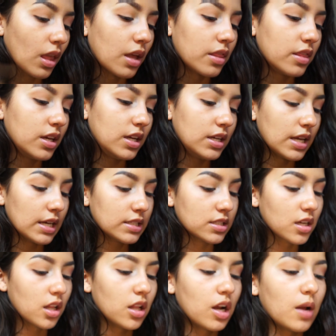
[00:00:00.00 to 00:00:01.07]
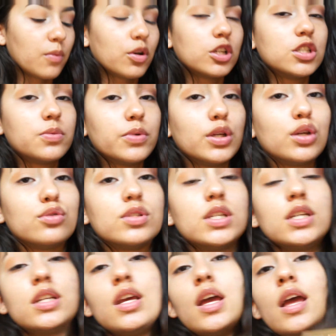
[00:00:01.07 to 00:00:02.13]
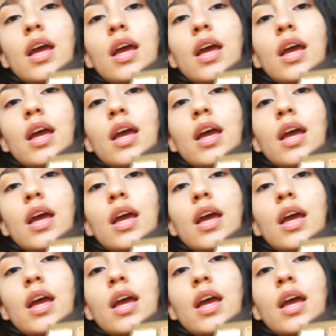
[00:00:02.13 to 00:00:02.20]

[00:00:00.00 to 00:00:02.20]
The next color I'm going to be using